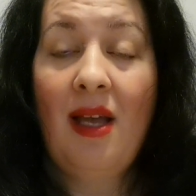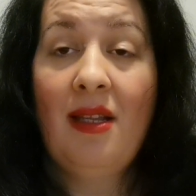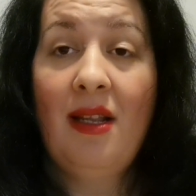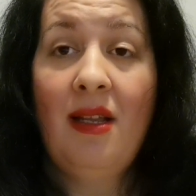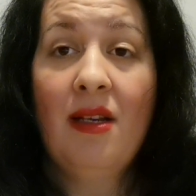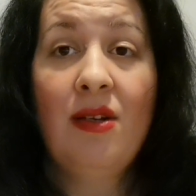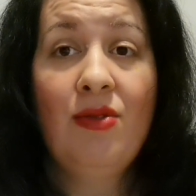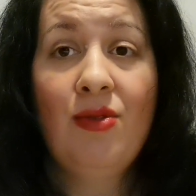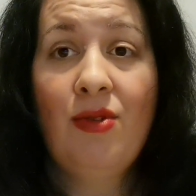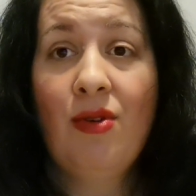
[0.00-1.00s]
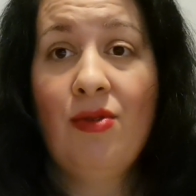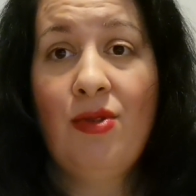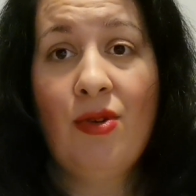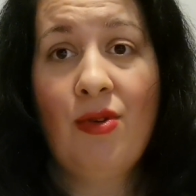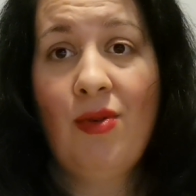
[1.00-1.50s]
I tell her, go to
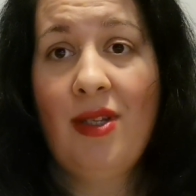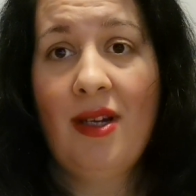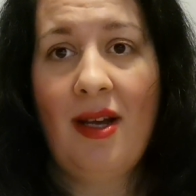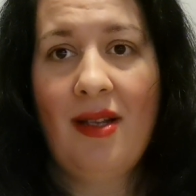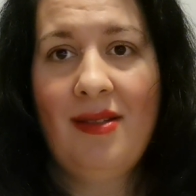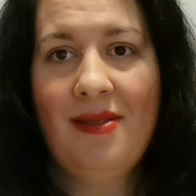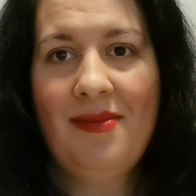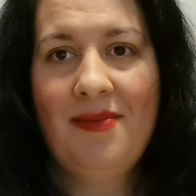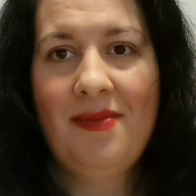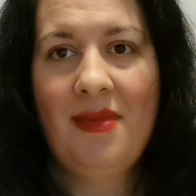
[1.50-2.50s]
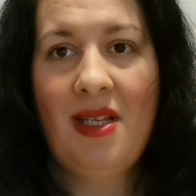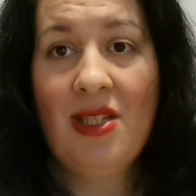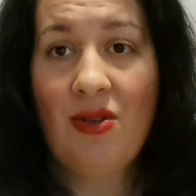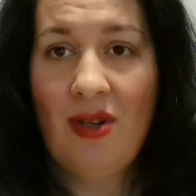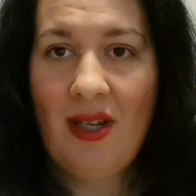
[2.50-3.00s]
go talk with the God.
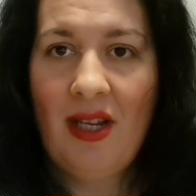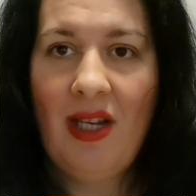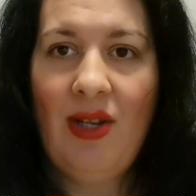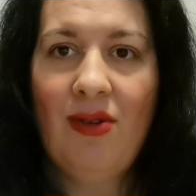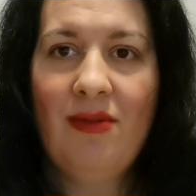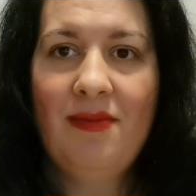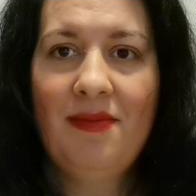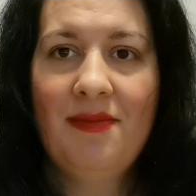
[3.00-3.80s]
He's gonna heal you.